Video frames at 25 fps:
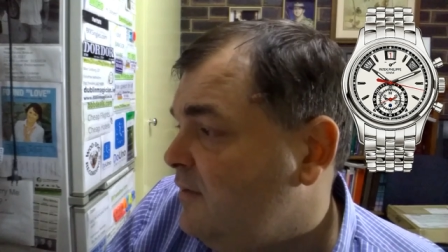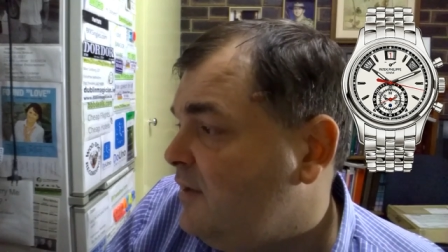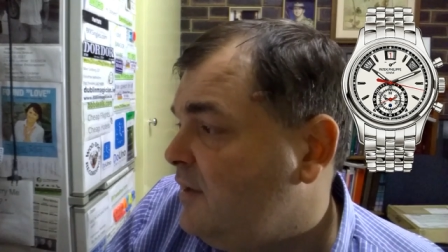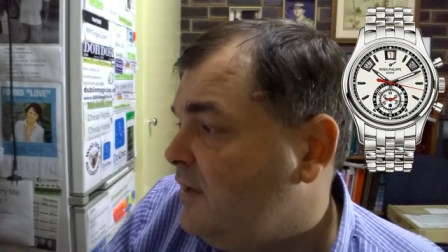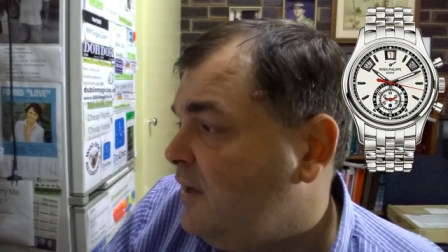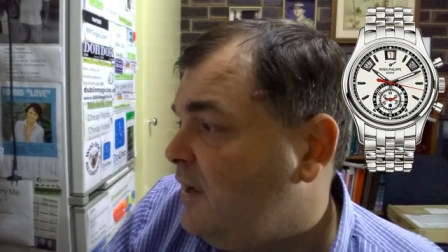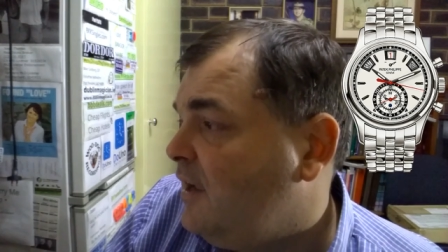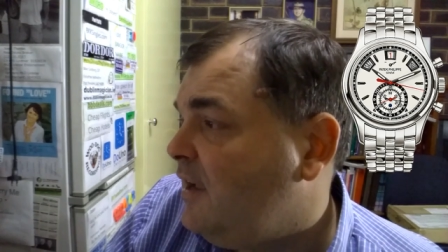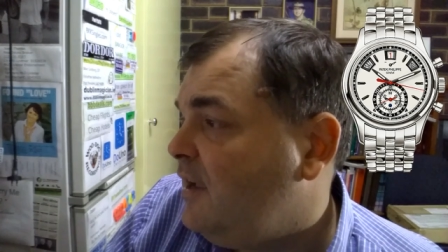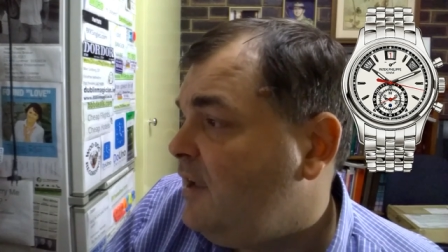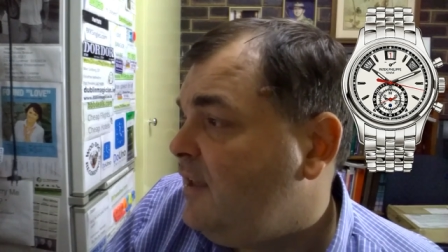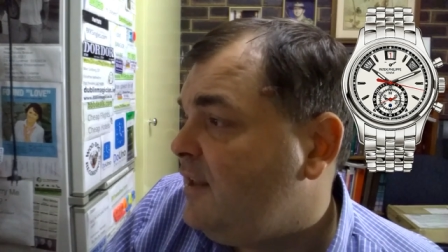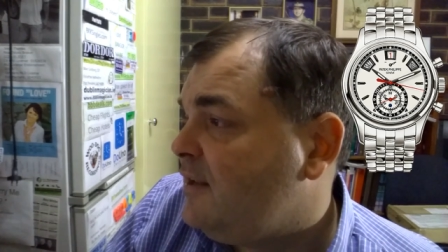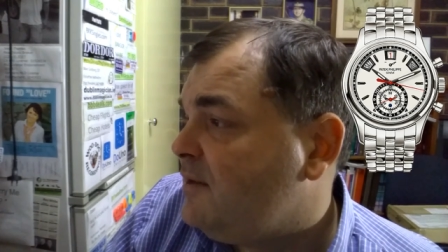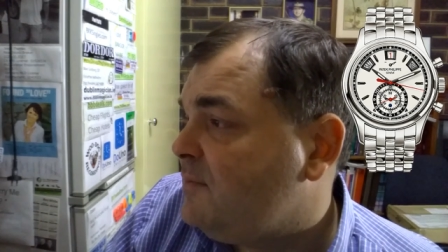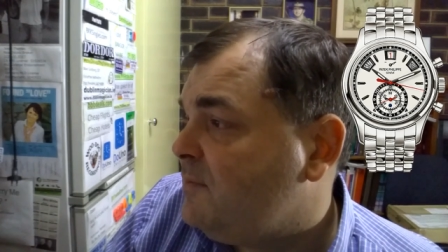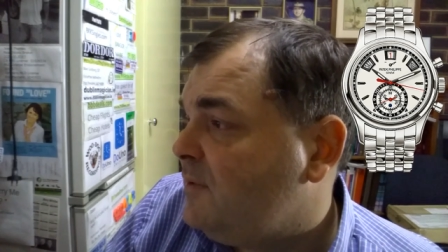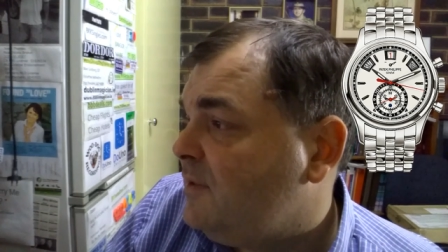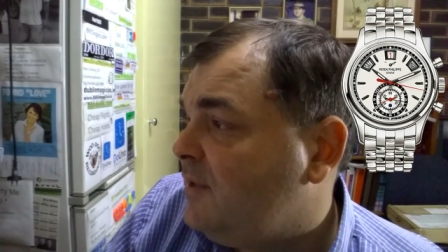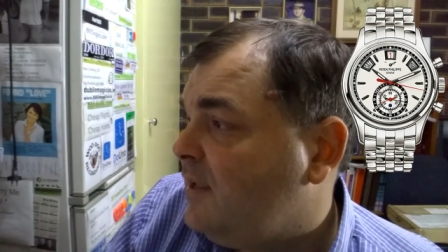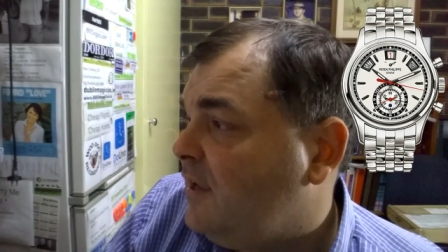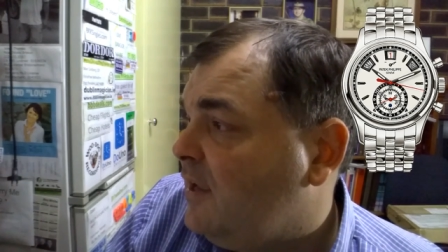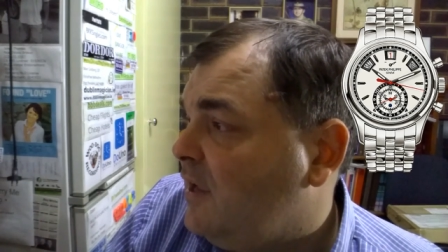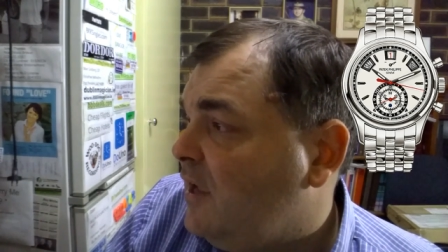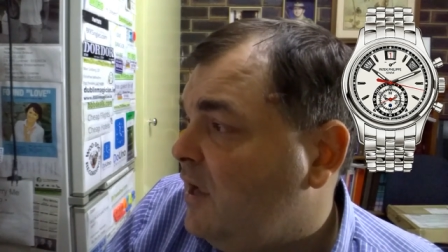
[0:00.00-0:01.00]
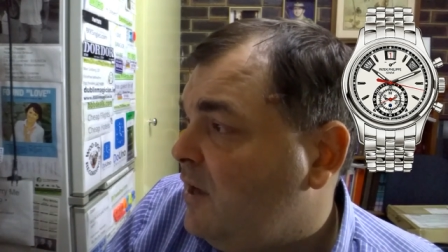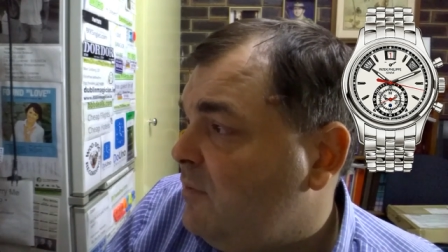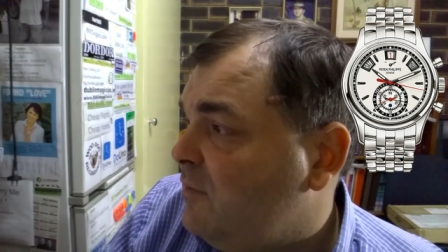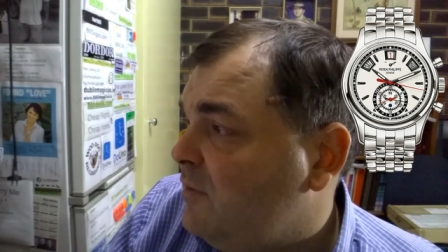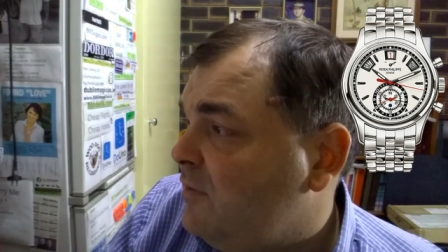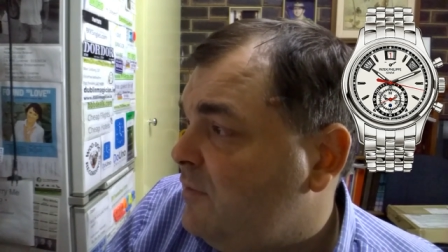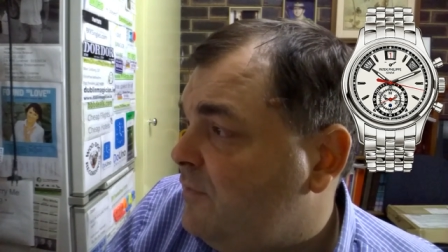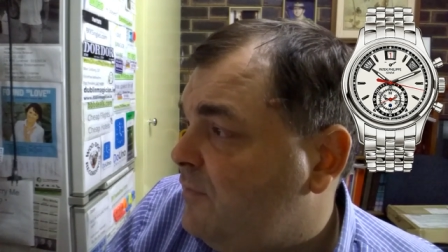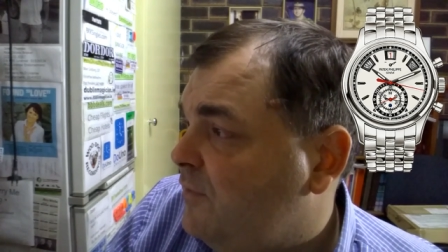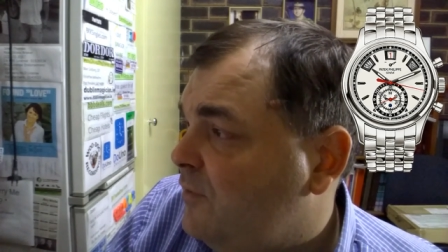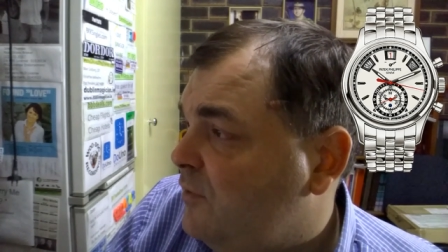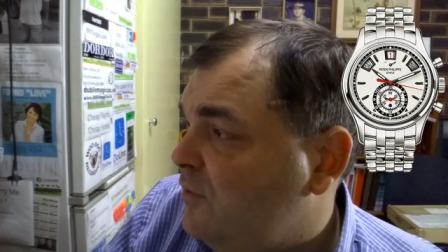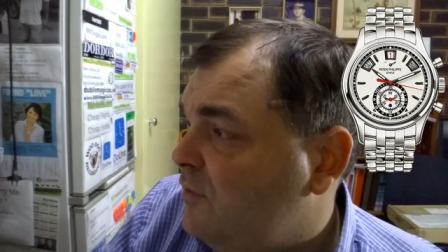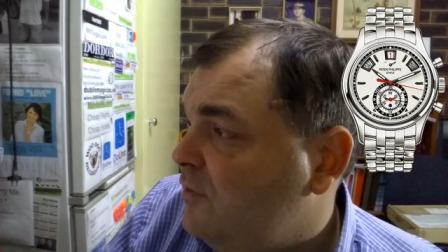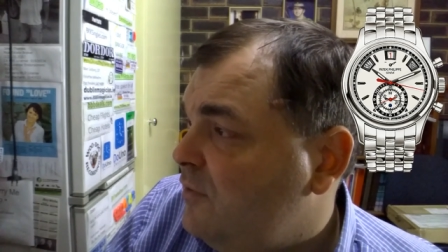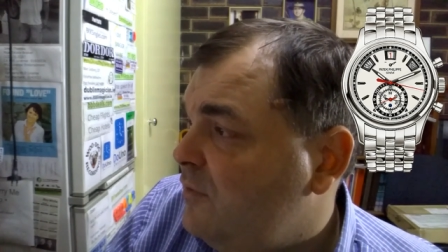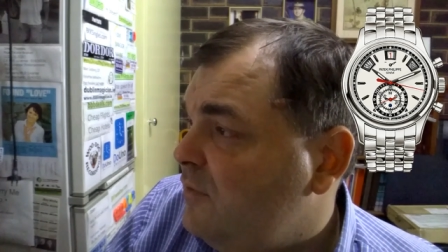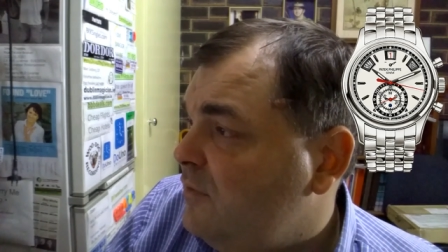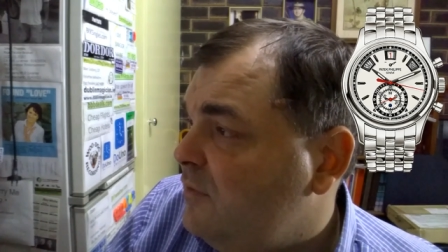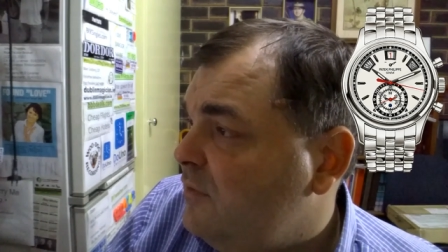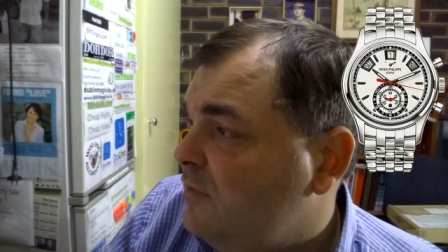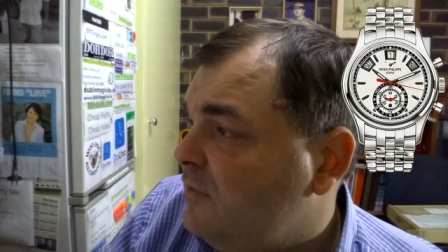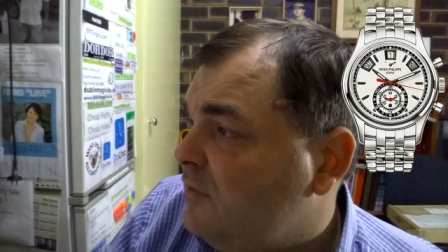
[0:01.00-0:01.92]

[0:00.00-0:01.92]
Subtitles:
that's what they're going for.